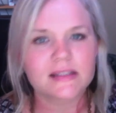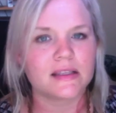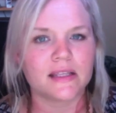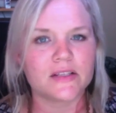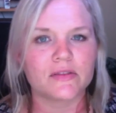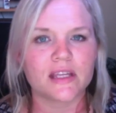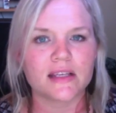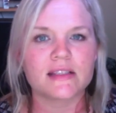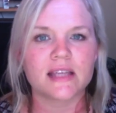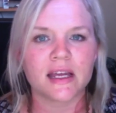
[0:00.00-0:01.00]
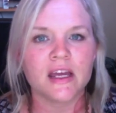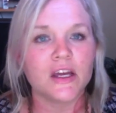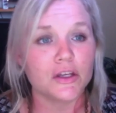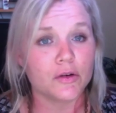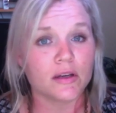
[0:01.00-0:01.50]
and these are things that
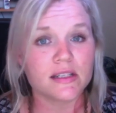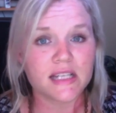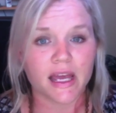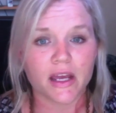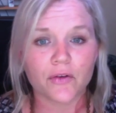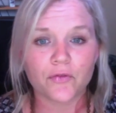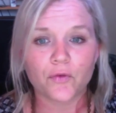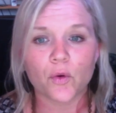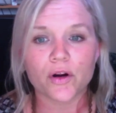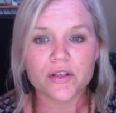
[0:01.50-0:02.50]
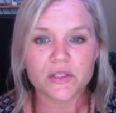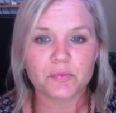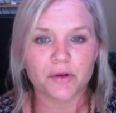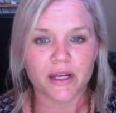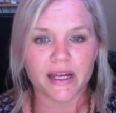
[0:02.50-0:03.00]
you can take for
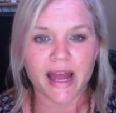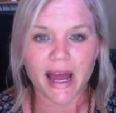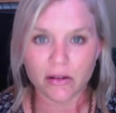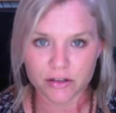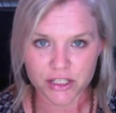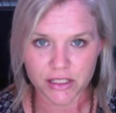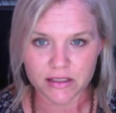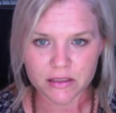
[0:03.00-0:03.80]
spring allergies.